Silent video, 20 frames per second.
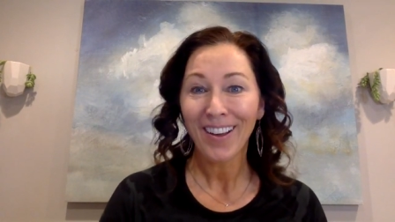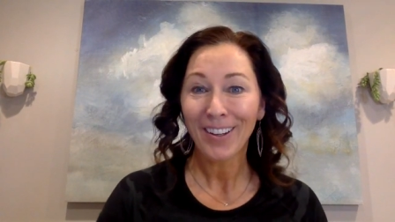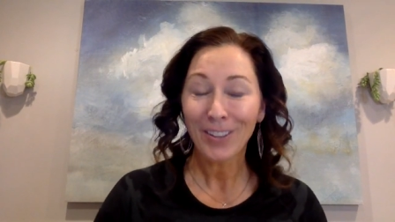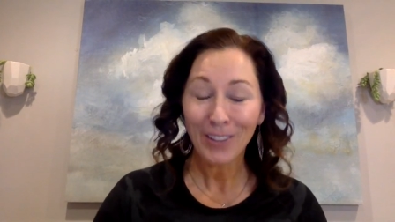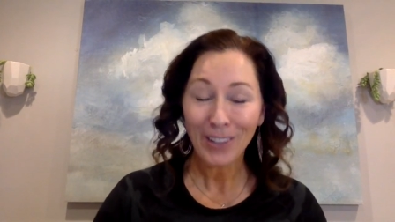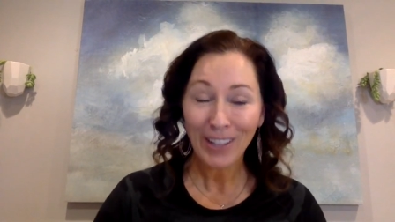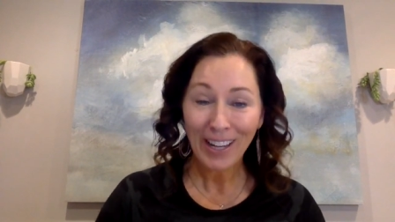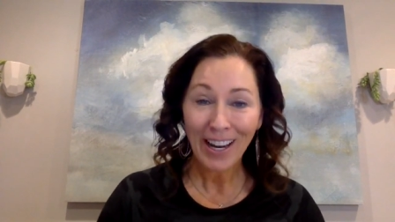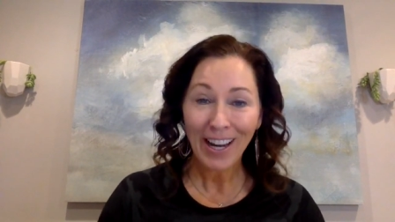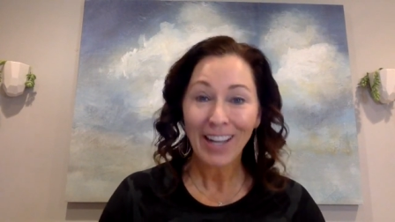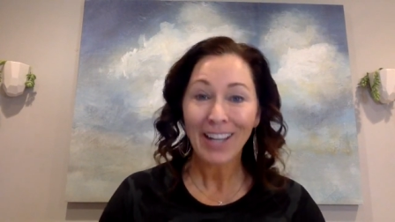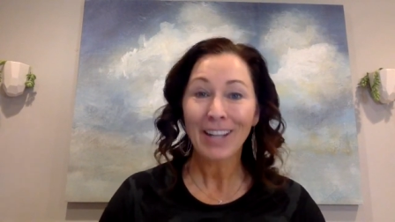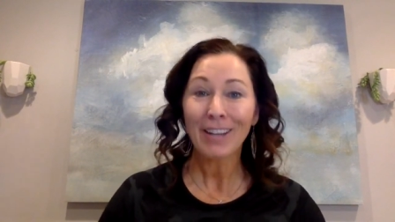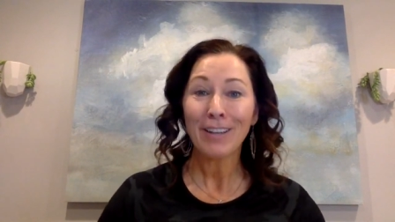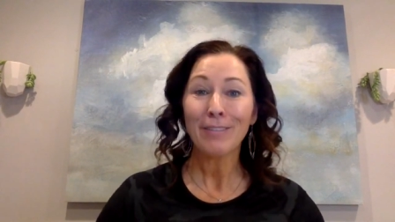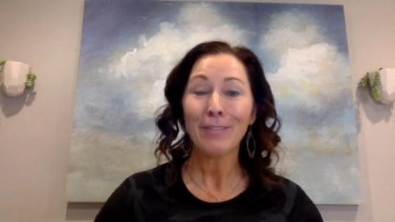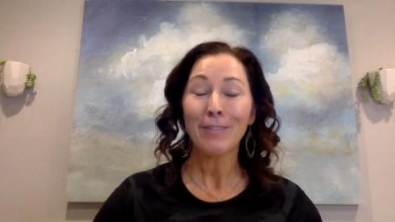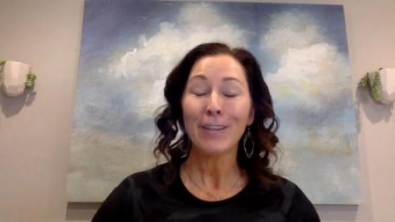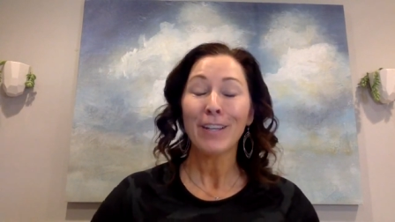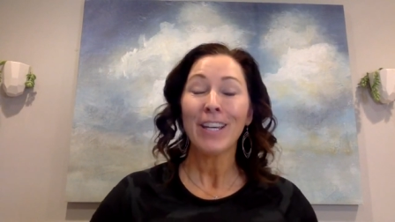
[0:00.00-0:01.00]

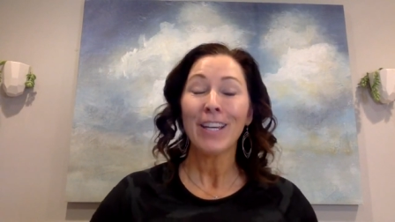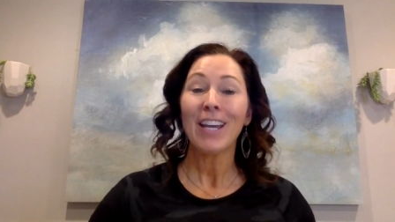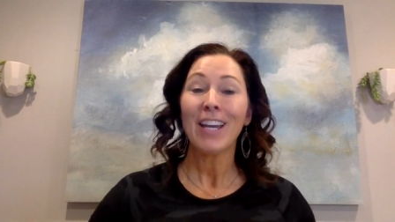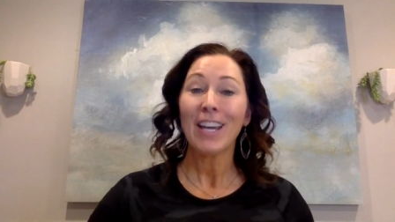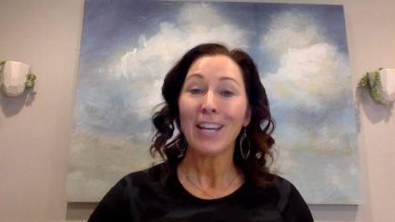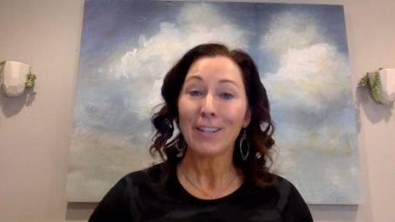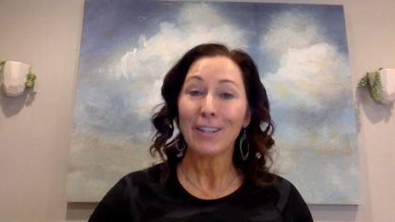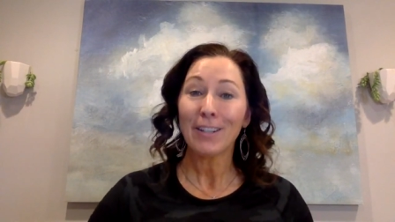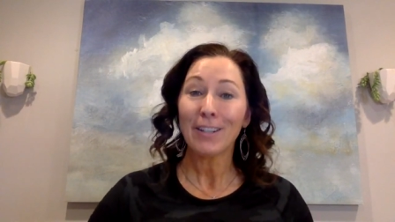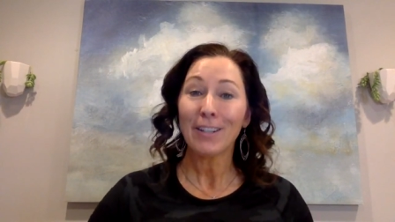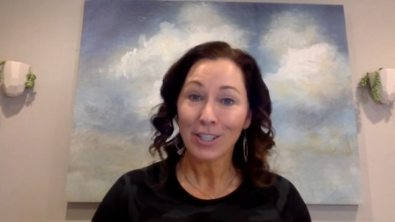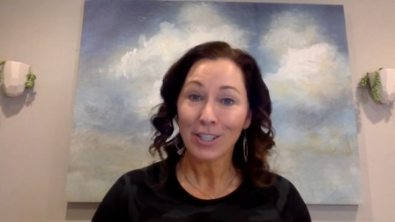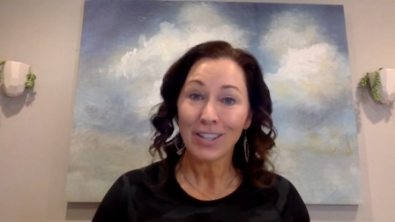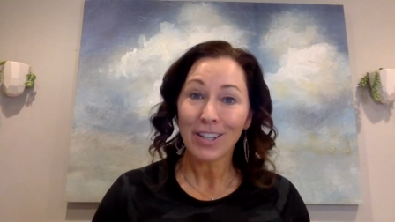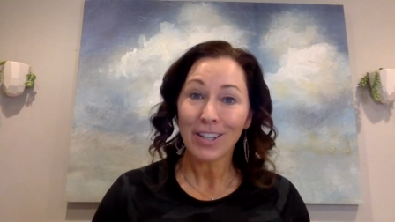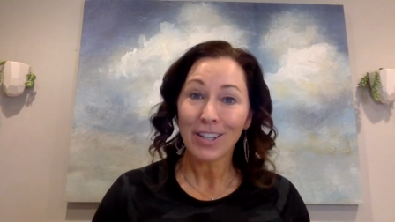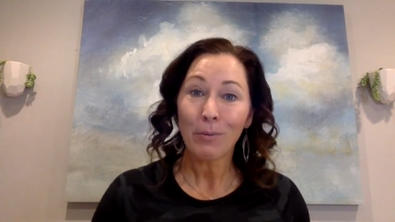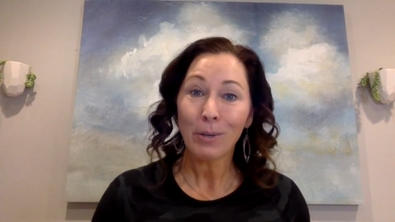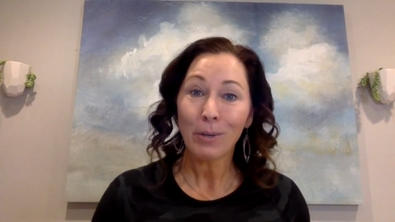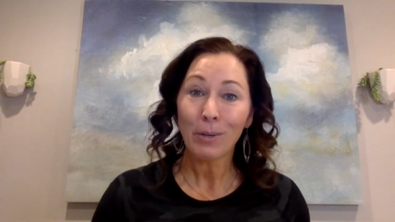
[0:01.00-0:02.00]
creative energy
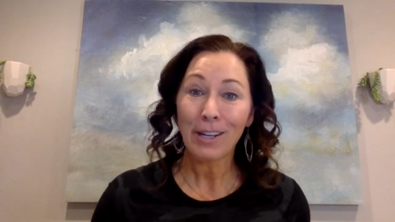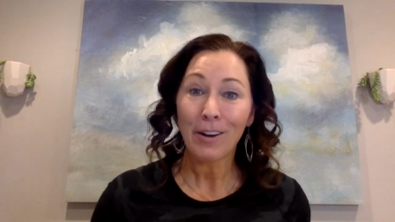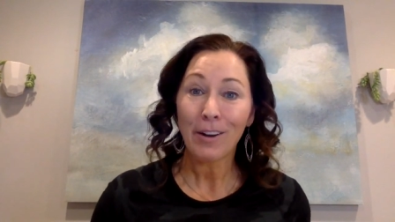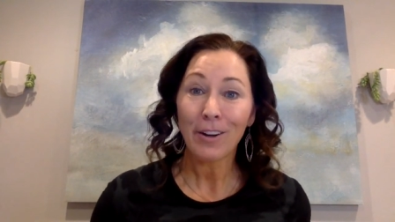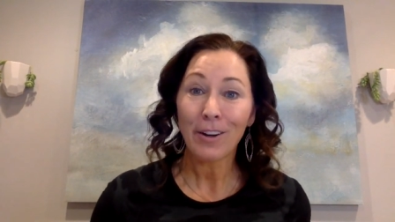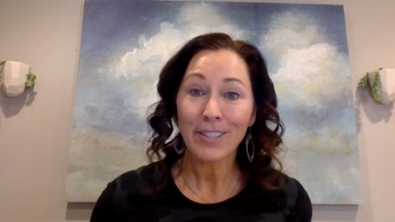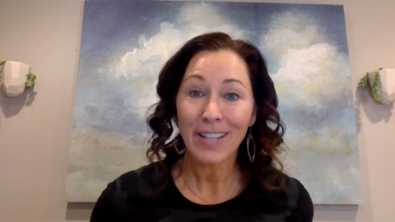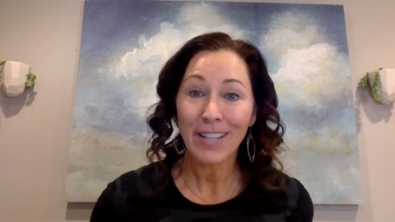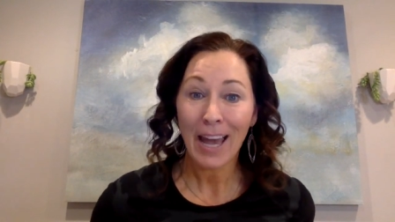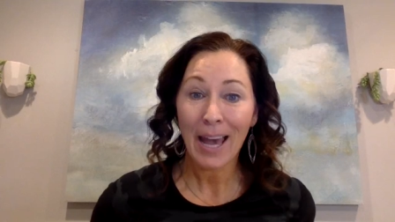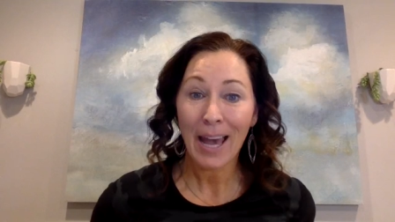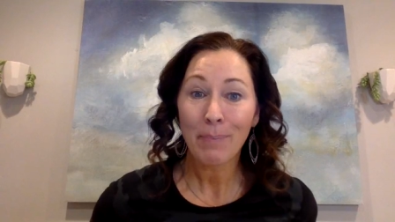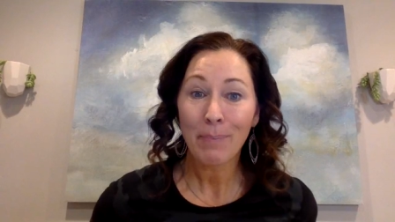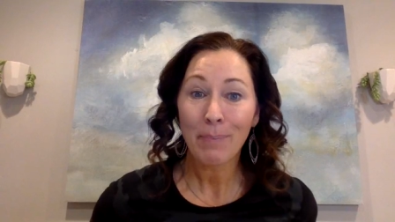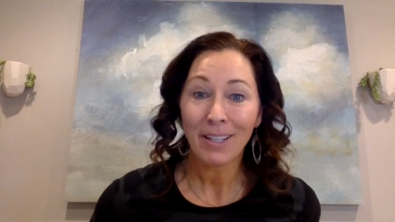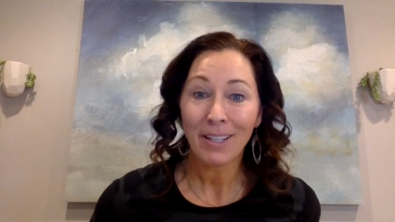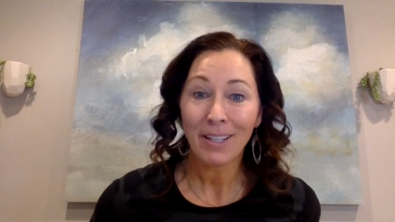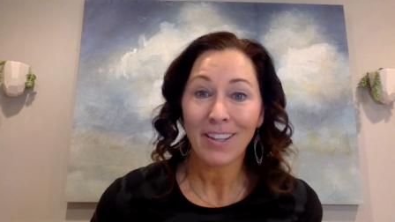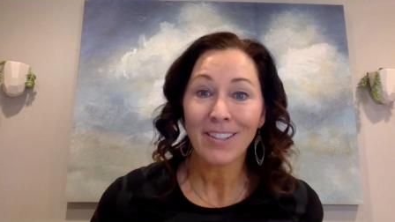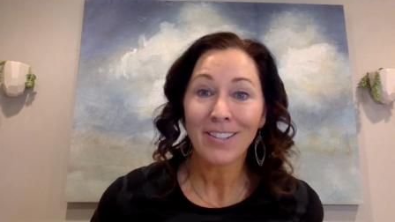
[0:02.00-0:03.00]
that we are
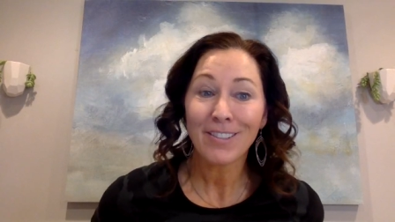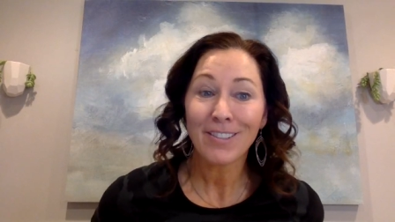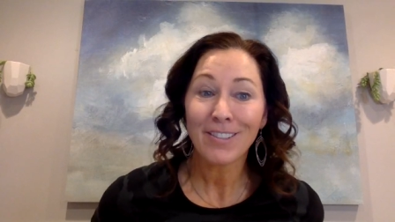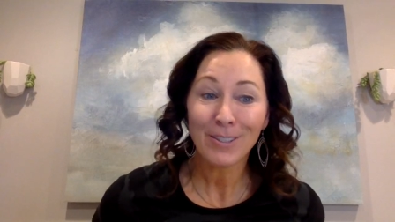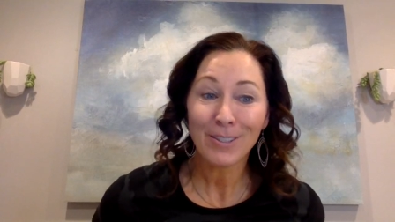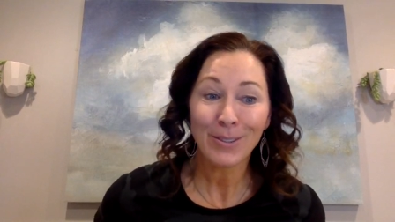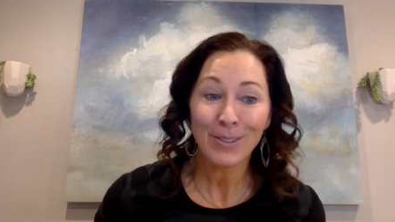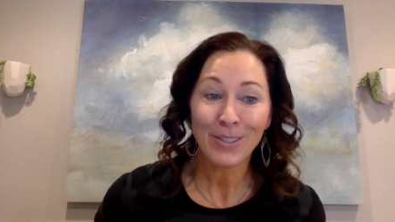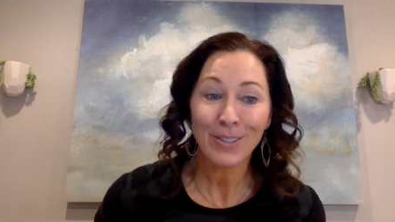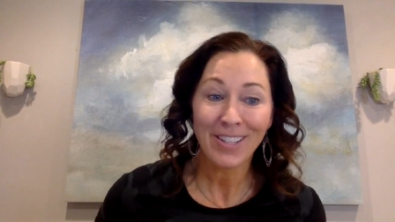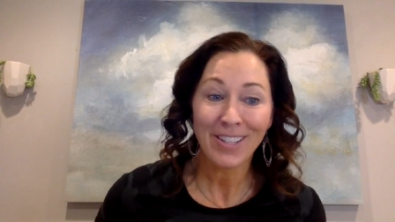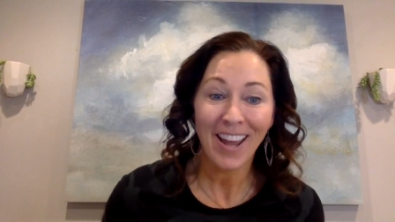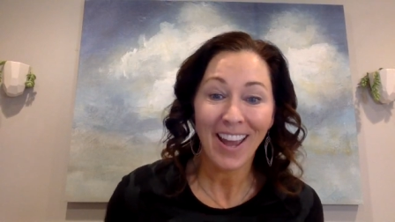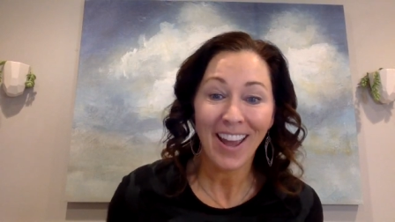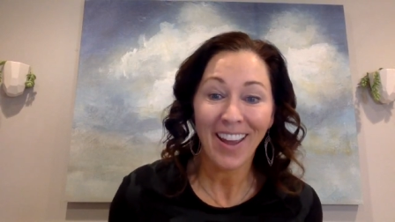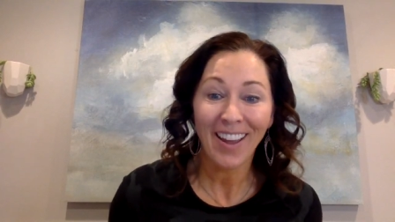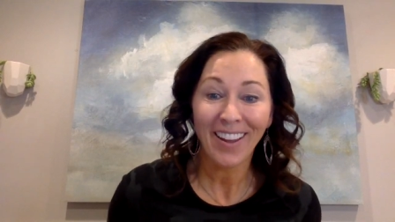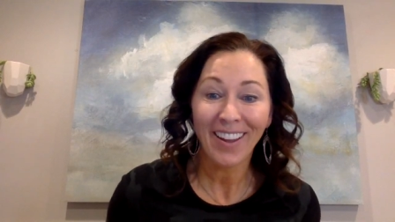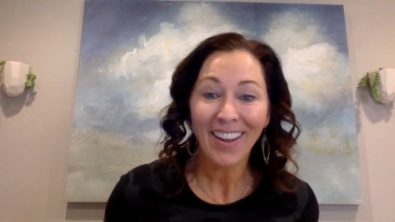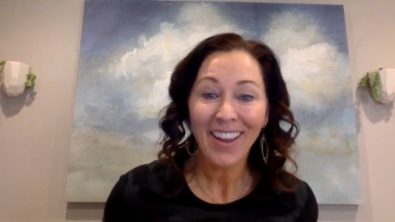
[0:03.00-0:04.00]
tapping into today.